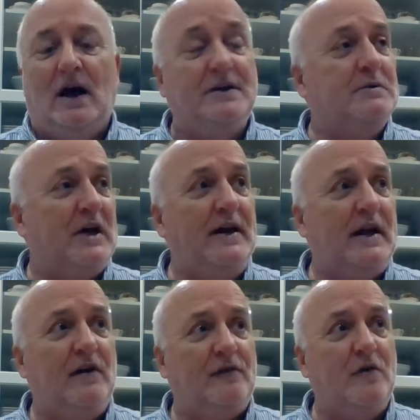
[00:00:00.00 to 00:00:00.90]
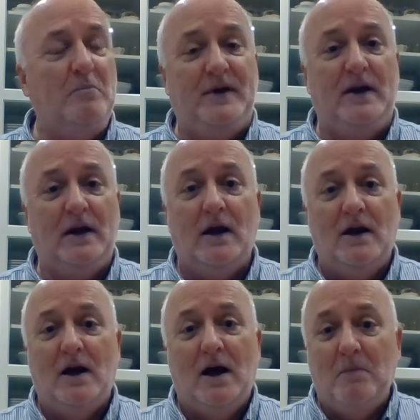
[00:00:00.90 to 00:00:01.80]
and you take it from being
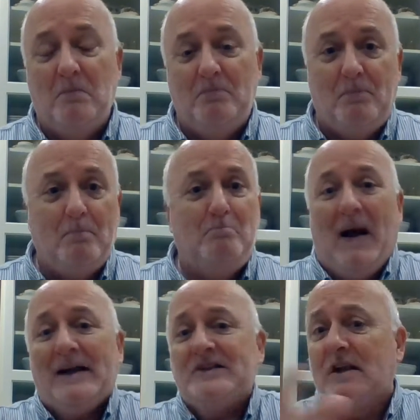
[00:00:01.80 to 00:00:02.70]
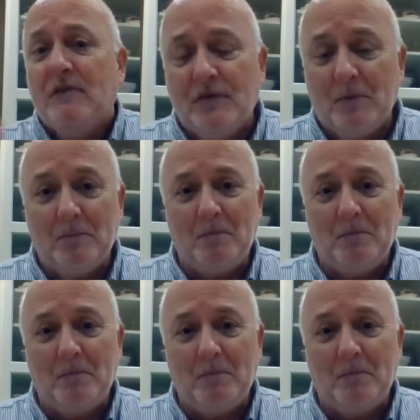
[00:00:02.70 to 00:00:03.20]
passive